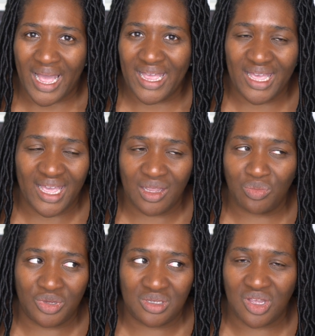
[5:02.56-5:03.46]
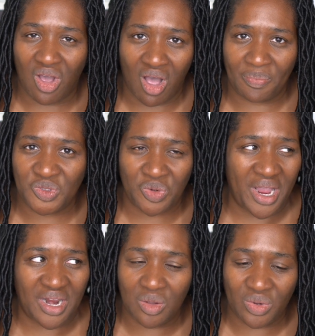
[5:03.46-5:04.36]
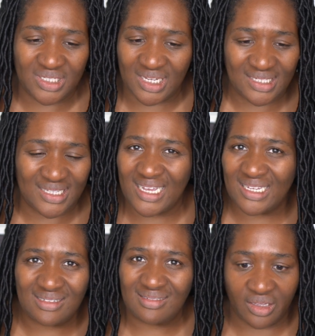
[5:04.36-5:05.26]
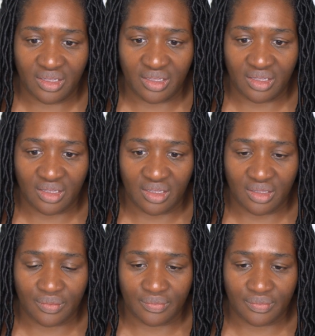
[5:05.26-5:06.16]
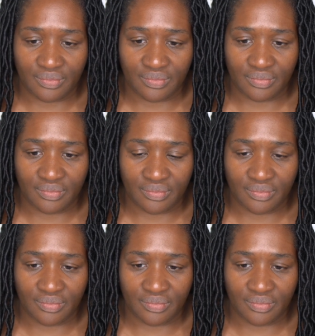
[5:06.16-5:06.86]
I hate when cops or anyone does that. Tell that to the kid he killed.